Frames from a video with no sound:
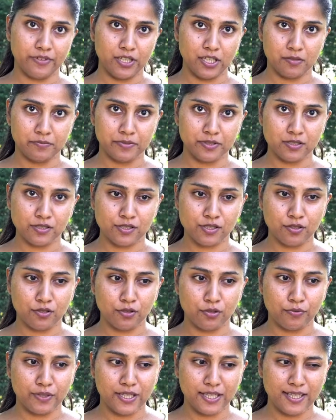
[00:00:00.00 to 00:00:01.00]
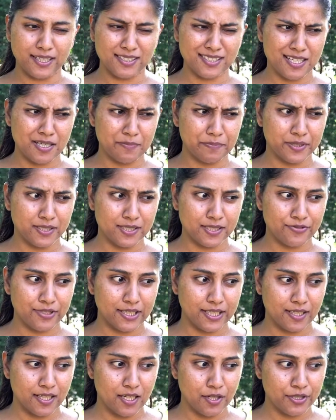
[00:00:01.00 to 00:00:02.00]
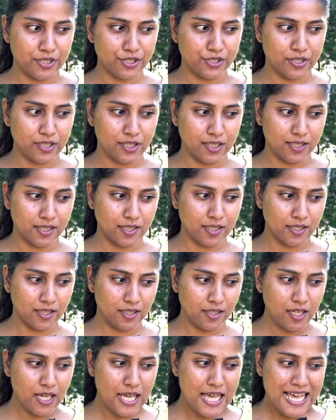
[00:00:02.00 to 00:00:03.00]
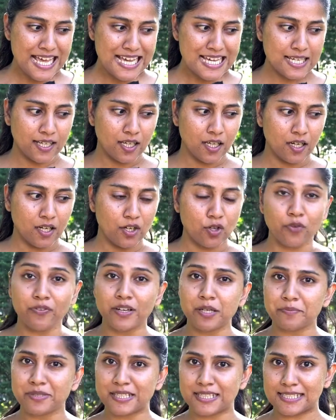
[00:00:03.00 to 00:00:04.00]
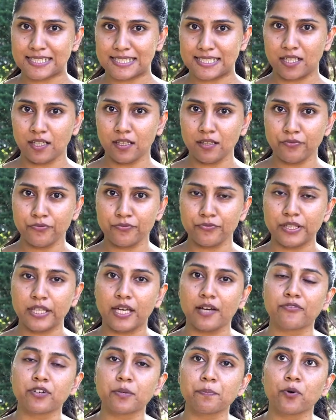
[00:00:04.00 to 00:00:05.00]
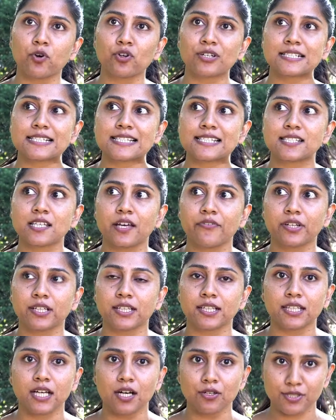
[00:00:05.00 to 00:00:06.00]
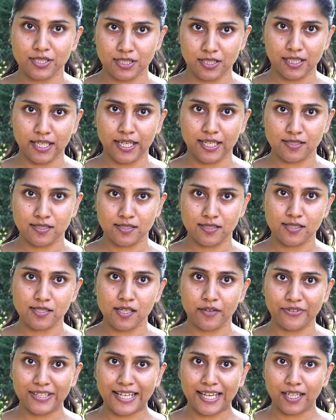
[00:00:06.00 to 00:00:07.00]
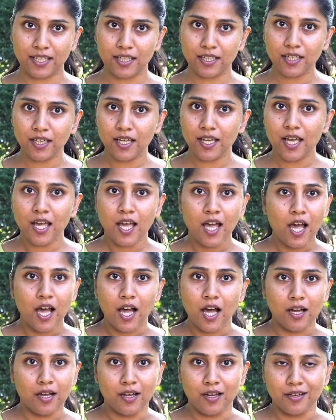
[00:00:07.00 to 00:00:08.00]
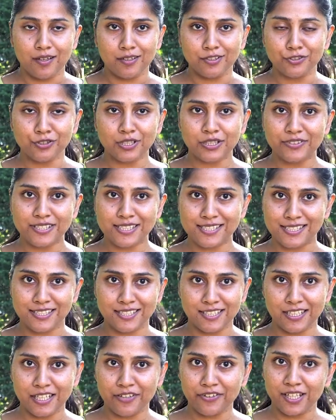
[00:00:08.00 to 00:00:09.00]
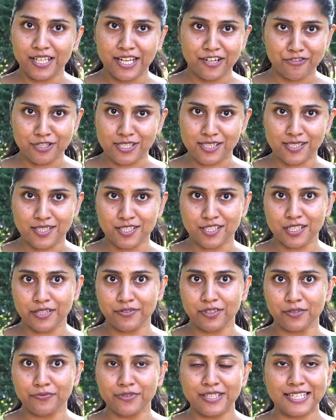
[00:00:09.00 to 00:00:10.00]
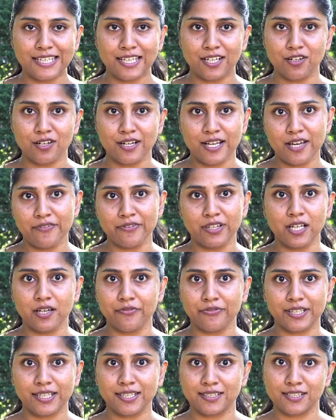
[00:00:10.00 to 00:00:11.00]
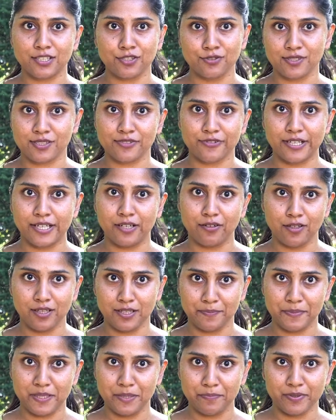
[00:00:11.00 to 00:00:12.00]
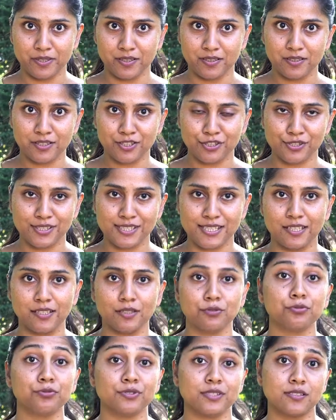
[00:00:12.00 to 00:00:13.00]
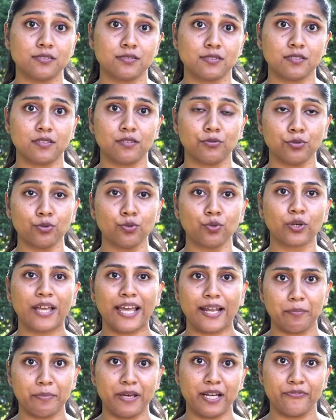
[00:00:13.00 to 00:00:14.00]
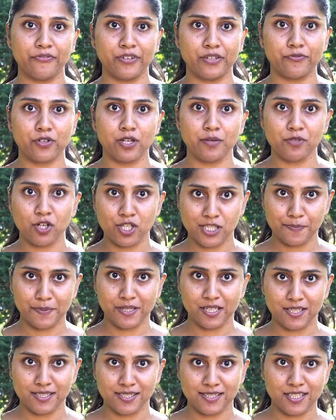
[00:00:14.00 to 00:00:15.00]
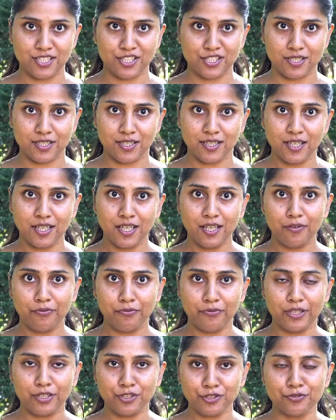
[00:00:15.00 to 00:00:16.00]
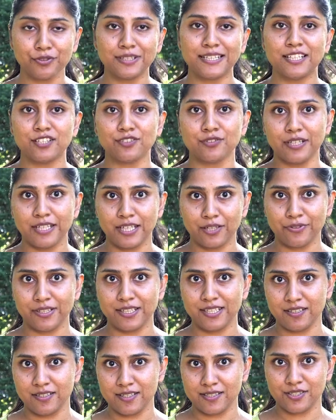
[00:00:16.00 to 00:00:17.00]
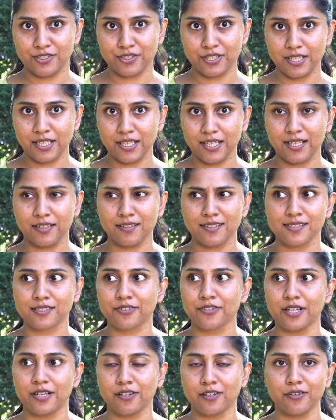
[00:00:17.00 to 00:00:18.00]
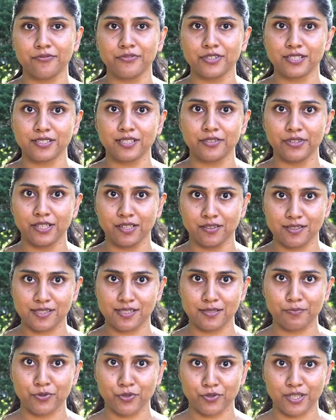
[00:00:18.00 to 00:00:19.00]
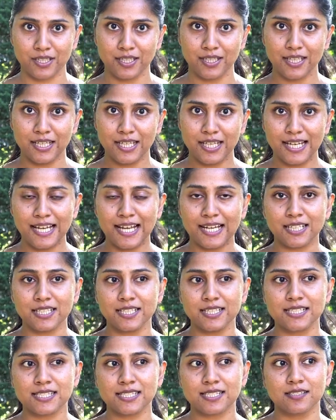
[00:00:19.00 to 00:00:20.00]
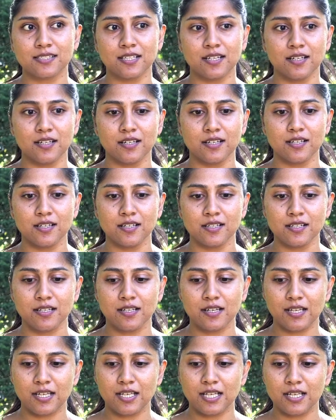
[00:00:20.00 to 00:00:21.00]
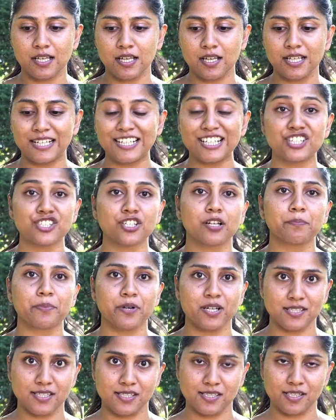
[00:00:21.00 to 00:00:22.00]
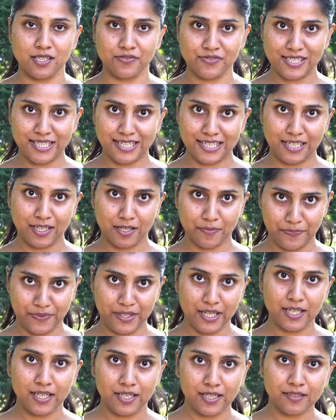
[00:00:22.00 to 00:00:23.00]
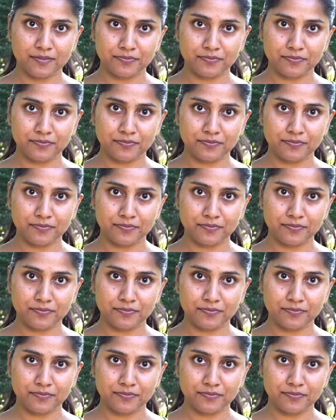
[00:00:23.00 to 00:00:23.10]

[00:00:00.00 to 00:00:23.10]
available. So one example is right now in Sri Lanka. In November itself, we have reported 70,000 cases of dengue. University level, at research level, we cannot have enough kits to screen all the people to see who can benefit from hospitalization. We do need to link with the industry. And this grant obviously will support at least the initial process of setting up that.